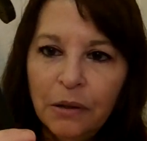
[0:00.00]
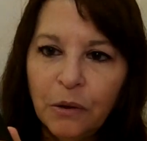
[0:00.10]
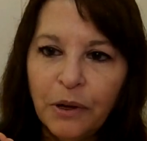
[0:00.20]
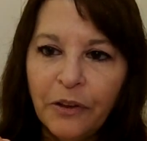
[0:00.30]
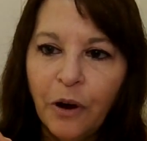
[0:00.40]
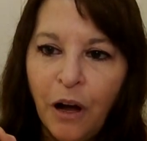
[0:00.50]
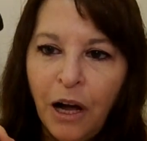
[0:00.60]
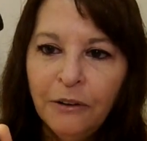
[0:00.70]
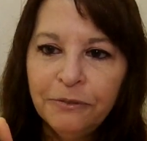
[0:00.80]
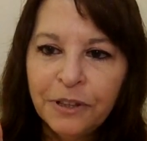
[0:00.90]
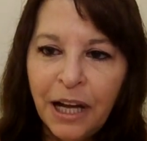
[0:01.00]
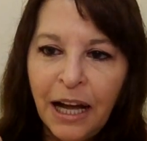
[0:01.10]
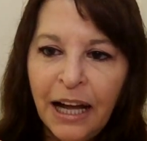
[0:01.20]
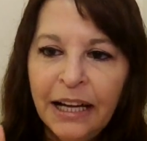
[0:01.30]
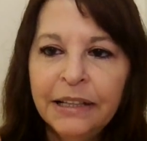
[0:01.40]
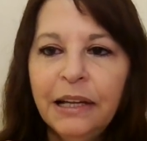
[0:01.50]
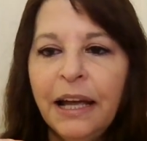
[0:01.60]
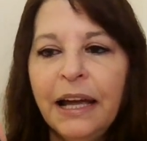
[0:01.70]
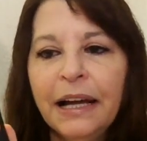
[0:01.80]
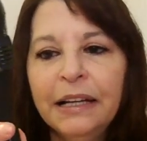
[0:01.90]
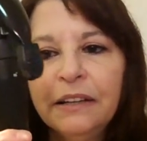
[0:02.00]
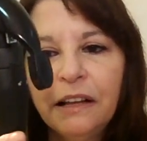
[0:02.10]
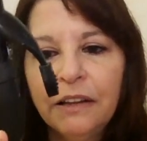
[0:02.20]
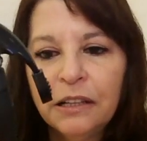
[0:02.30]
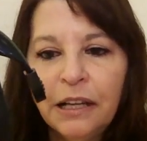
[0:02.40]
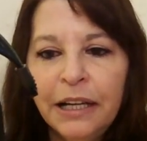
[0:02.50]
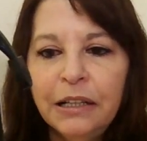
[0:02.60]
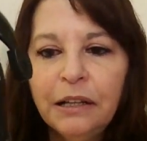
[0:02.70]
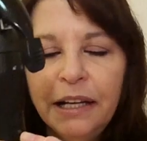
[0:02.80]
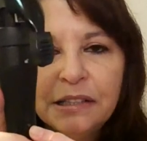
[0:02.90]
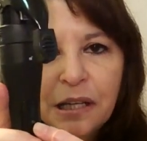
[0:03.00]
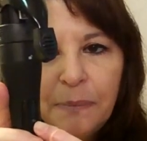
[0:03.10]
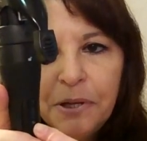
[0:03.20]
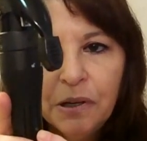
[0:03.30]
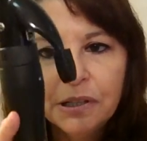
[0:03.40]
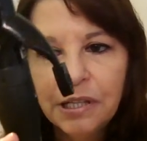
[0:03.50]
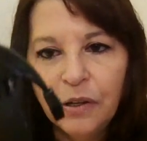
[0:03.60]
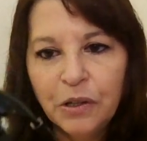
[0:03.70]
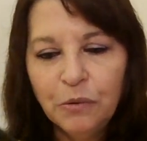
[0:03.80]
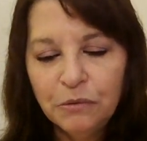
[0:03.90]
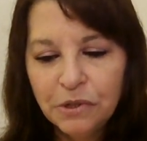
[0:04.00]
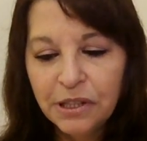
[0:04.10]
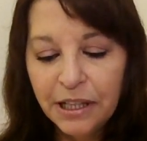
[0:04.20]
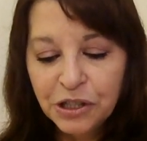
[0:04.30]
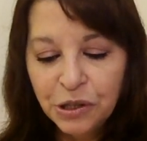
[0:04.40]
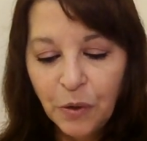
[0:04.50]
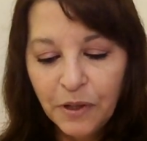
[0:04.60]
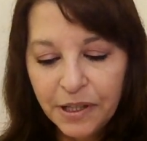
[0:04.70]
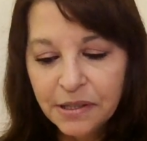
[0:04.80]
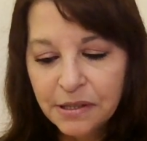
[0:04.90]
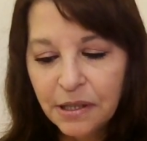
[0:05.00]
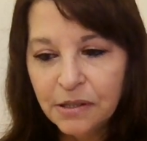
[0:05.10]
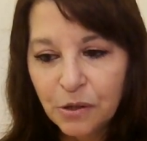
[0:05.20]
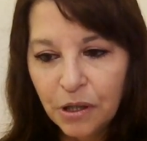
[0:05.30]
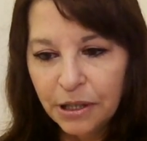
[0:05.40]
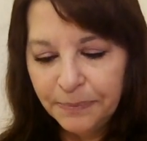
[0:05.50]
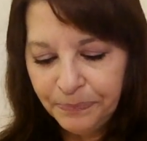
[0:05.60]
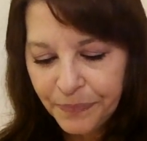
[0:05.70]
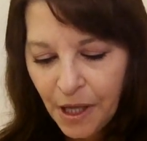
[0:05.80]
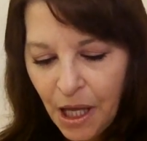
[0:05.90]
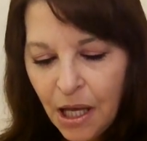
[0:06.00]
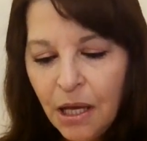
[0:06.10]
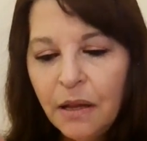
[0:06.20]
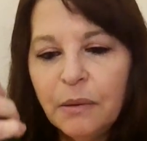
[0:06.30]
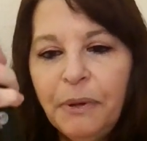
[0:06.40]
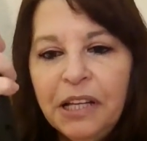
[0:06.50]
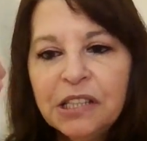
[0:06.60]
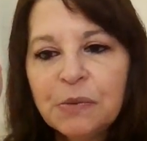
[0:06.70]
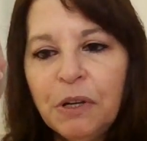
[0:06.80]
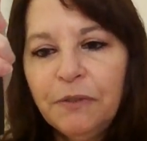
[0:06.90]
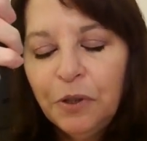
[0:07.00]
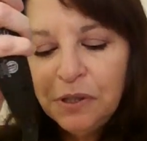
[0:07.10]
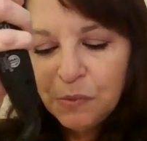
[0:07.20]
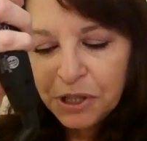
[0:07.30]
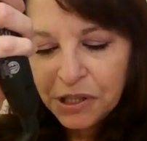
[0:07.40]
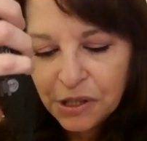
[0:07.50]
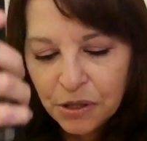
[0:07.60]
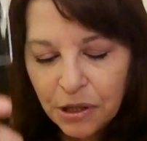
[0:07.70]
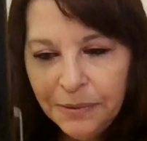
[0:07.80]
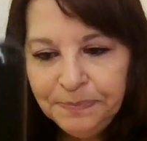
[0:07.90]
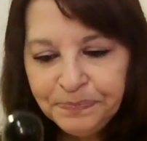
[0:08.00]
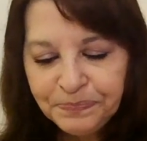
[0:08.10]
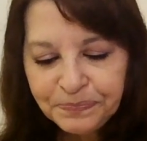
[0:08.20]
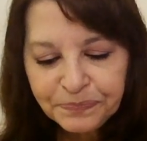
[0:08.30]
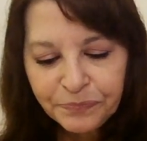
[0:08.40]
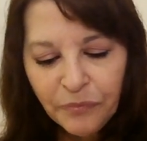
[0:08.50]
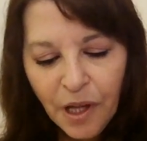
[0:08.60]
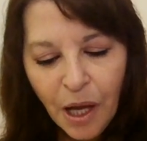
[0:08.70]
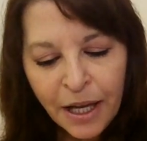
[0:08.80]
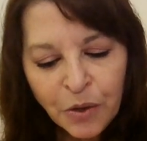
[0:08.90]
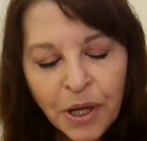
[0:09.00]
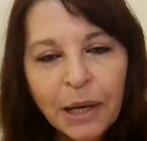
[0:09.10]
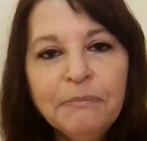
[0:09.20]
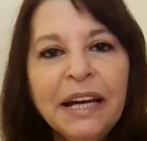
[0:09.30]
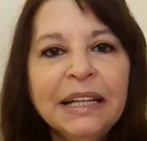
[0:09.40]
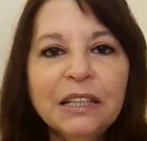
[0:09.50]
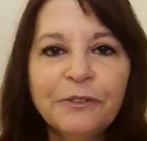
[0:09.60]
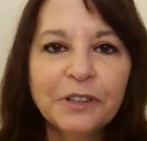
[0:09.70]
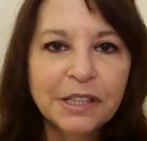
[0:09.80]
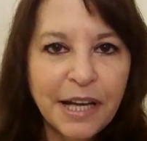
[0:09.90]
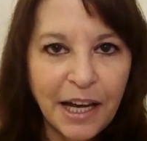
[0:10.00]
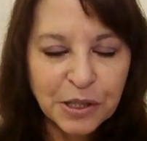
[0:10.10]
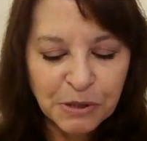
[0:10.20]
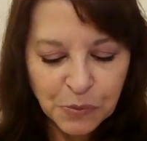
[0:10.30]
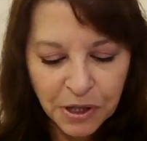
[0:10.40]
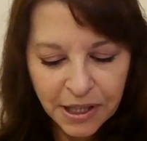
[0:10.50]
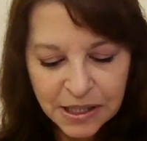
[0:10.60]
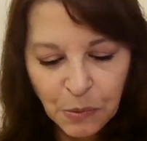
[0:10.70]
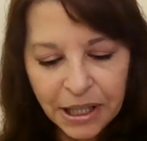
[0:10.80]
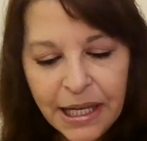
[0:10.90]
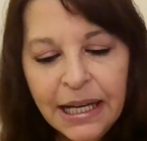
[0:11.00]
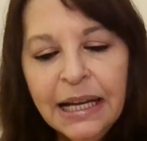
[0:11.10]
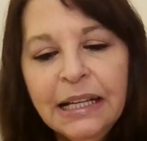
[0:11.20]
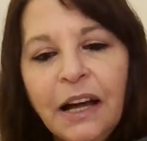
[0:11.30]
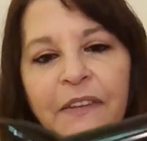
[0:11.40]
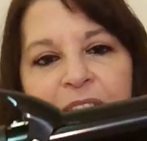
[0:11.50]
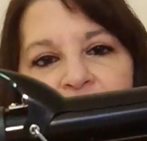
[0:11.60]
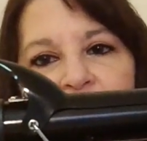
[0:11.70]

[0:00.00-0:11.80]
or rather off and on and the light lights up here to tell you to let you know that it's it's cooking the base swivels which is good and you get many different attachments with this one now this